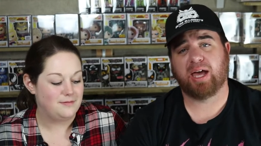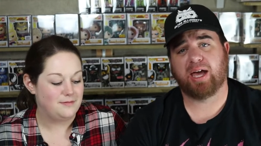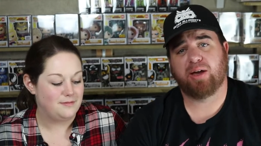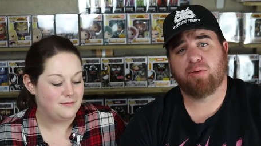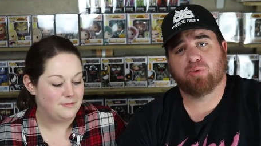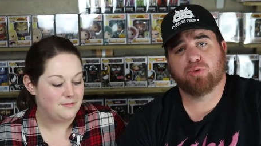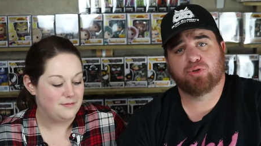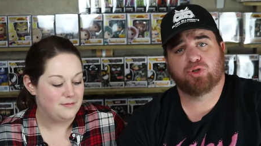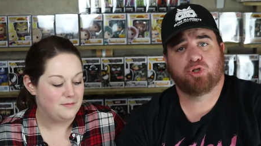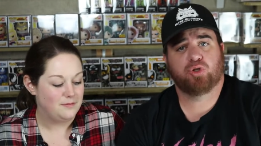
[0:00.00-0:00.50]
Speaker 1: I
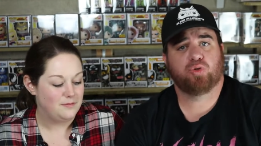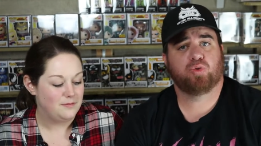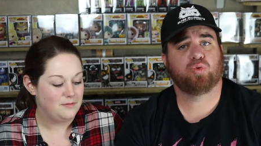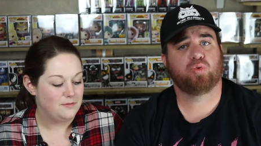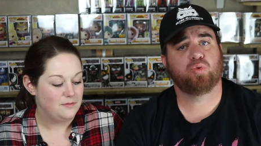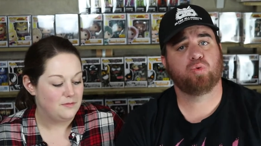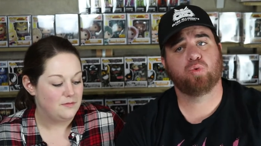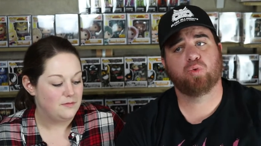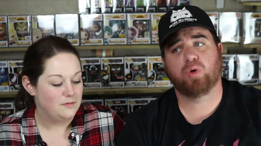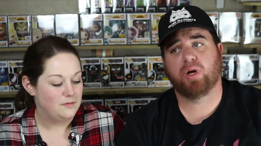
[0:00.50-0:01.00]
will
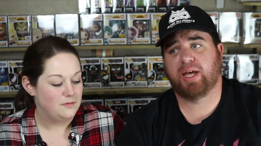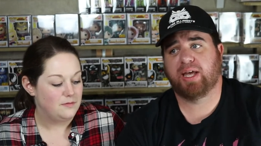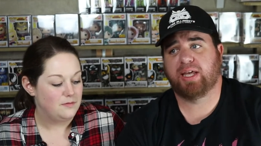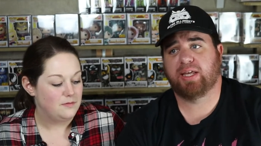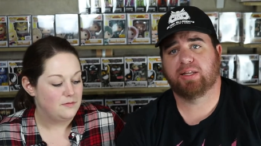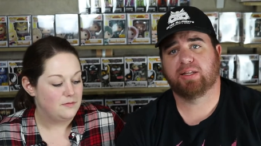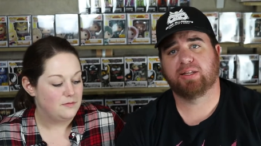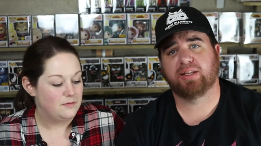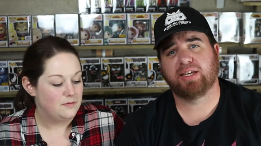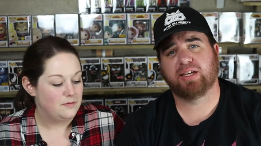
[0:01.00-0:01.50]
do
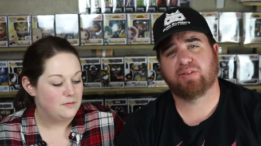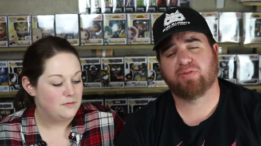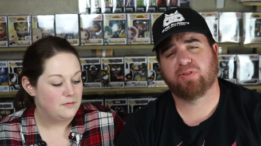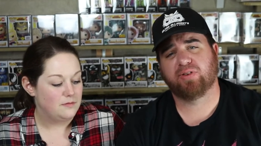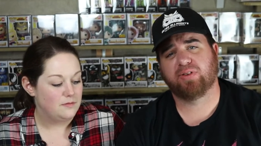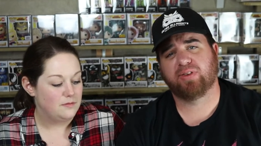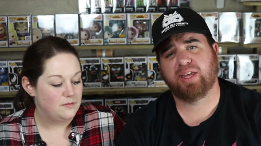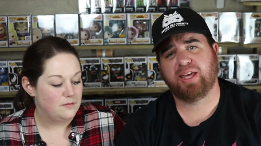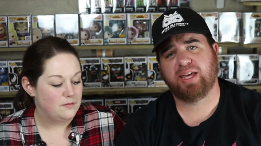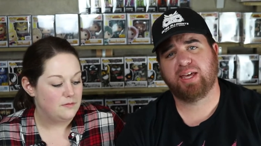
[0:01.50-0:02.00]
a link
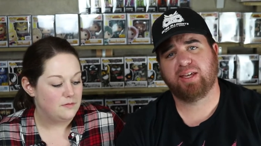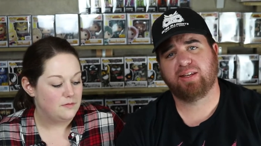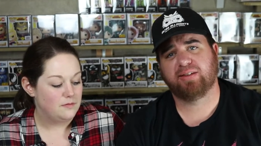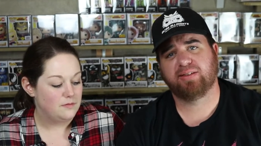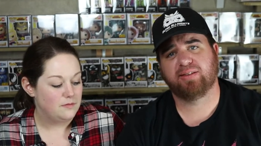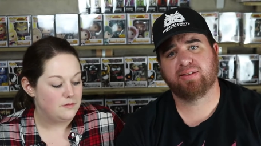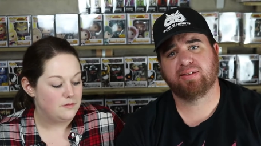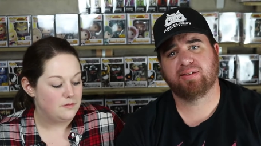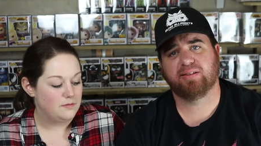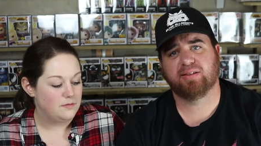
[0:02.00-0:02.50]
for
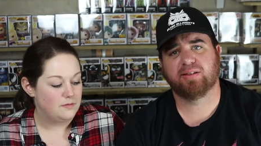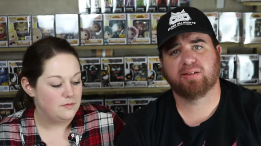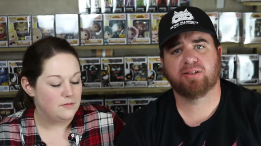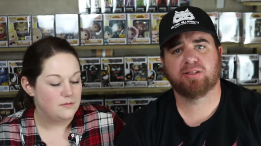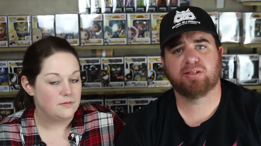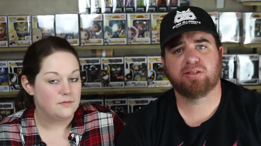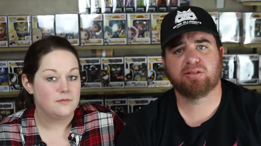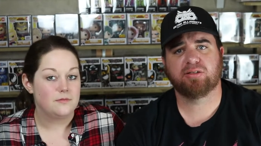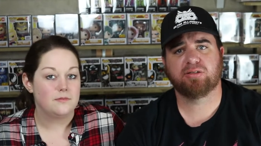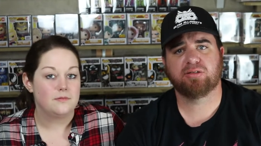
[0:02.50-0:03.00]
that
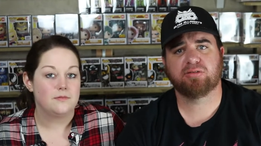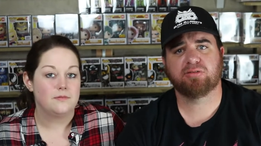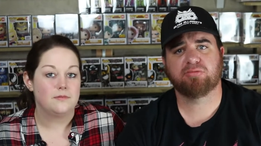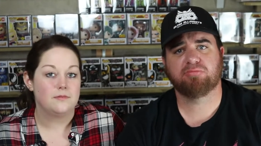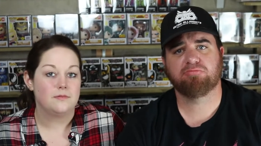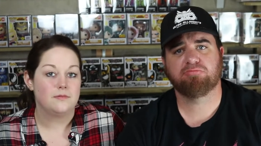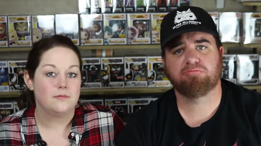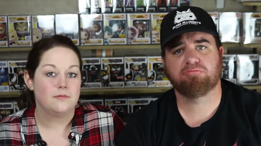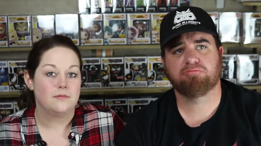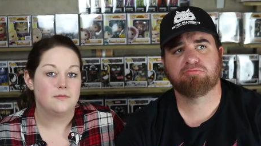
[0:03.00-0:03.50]

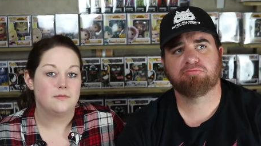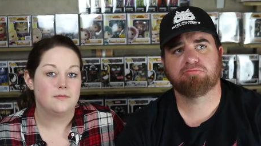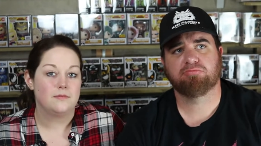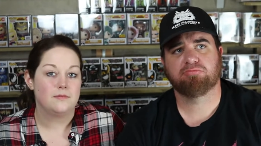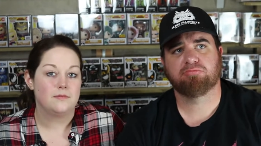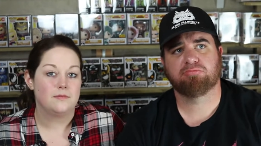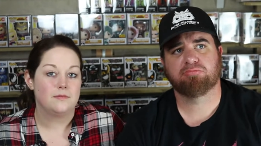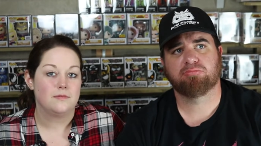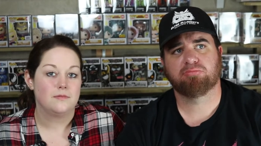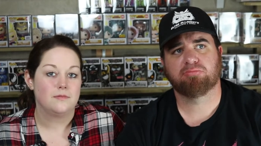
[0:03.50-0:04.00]
um,
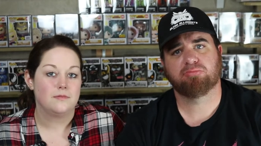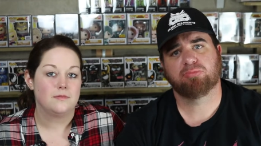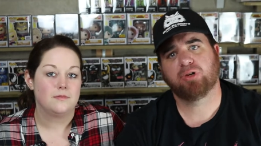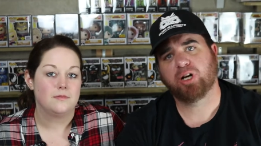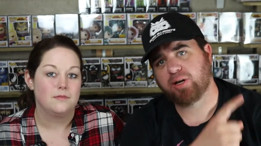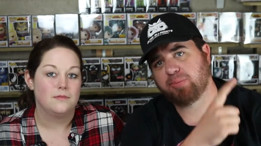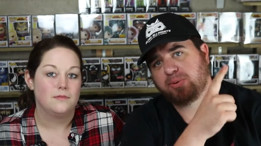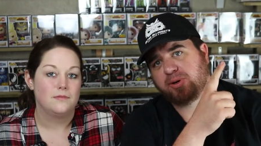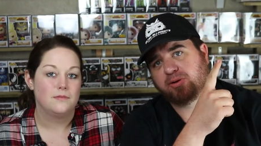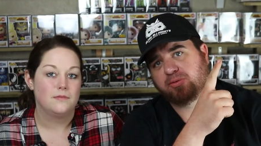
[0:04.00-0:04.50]

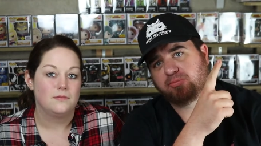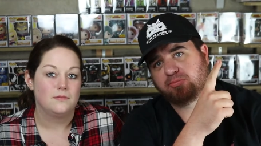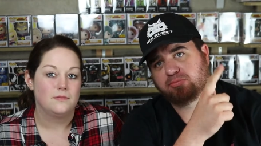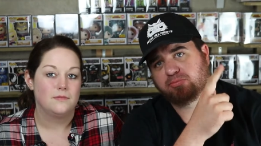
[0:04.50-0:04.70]
right up here.